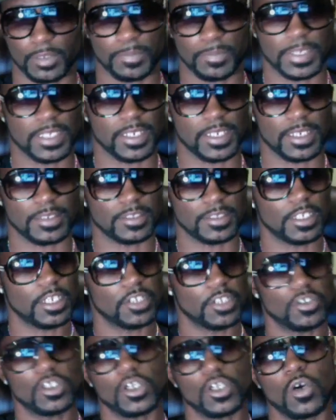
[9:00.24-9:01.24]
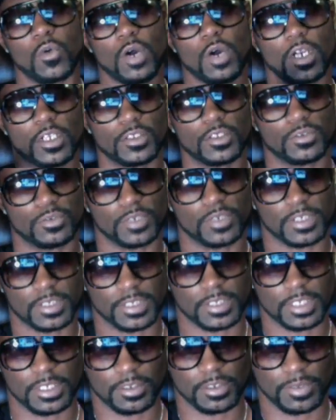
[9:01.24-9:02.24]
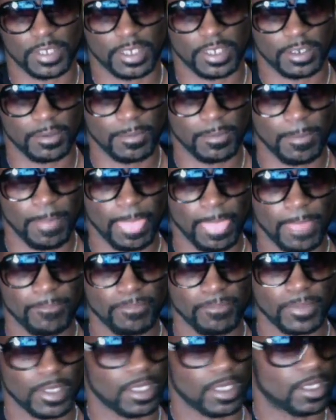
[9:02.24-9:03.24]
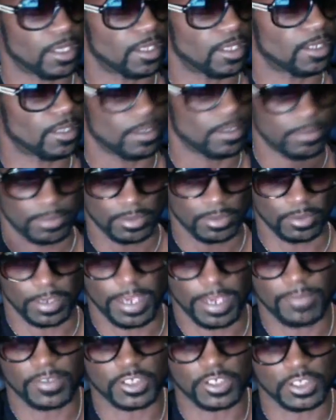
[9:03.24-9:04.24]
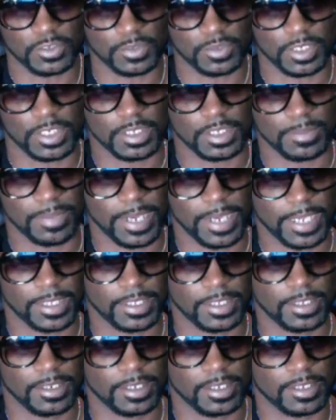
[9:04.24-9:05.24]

because you can go walking through a casino now and you know have this unit in your pocket.